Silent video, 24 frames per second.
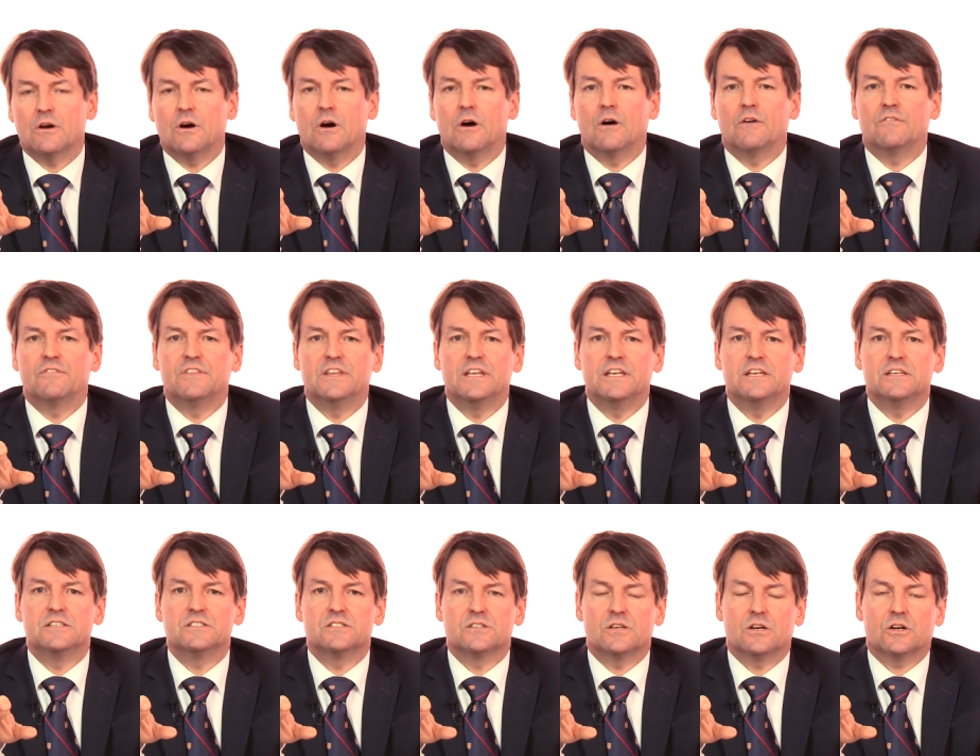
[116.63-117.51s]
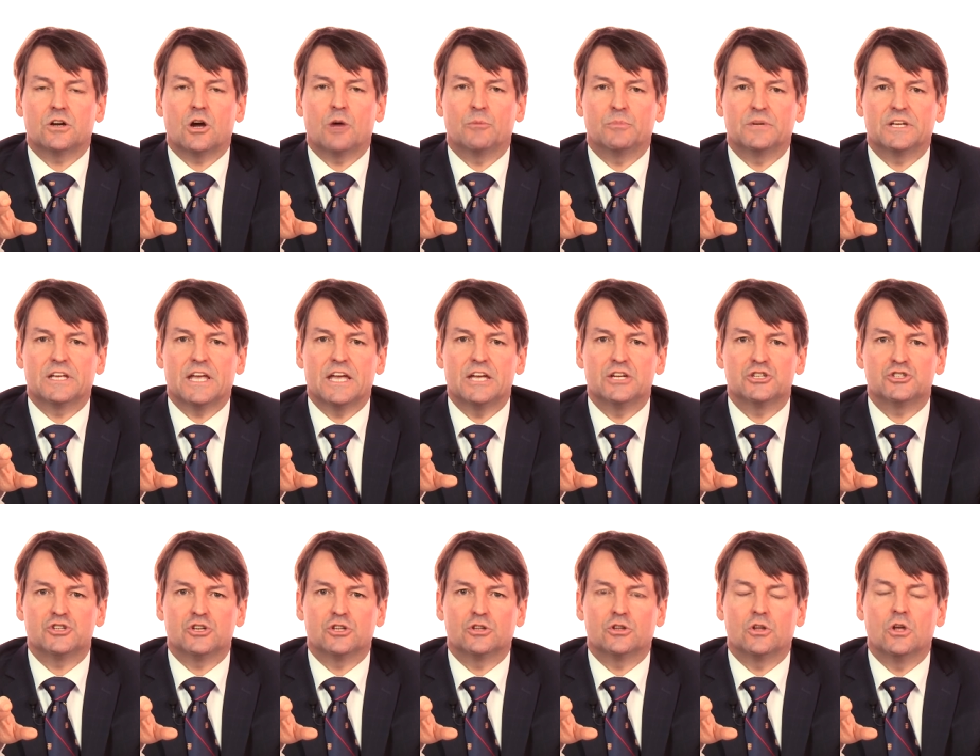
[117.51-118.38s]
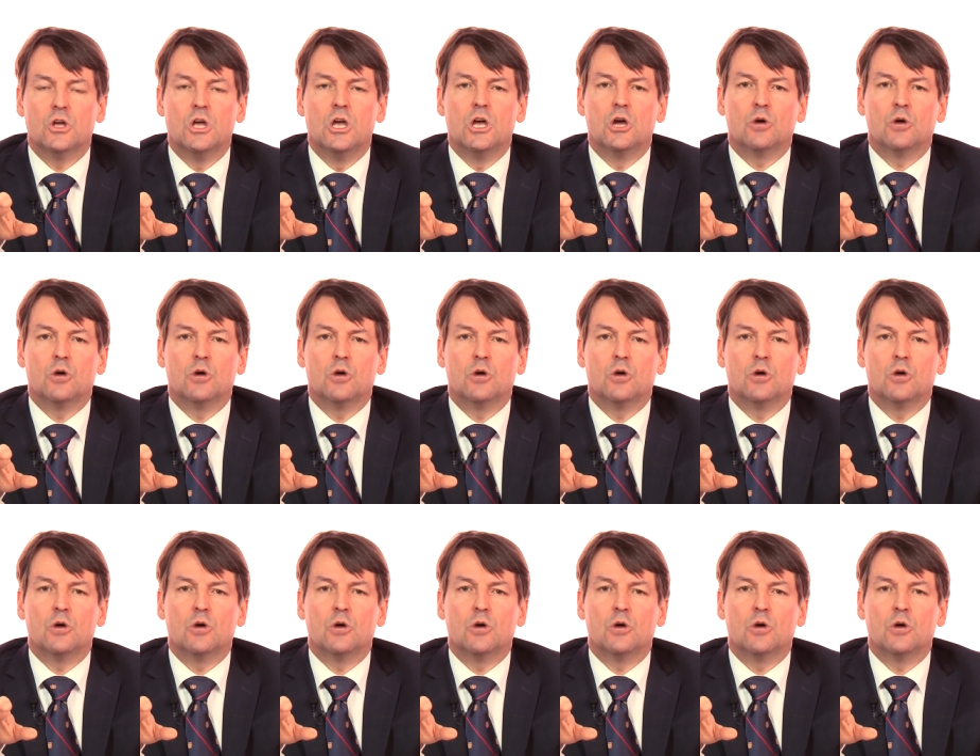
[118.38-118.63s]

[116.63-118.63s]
of these uh, complications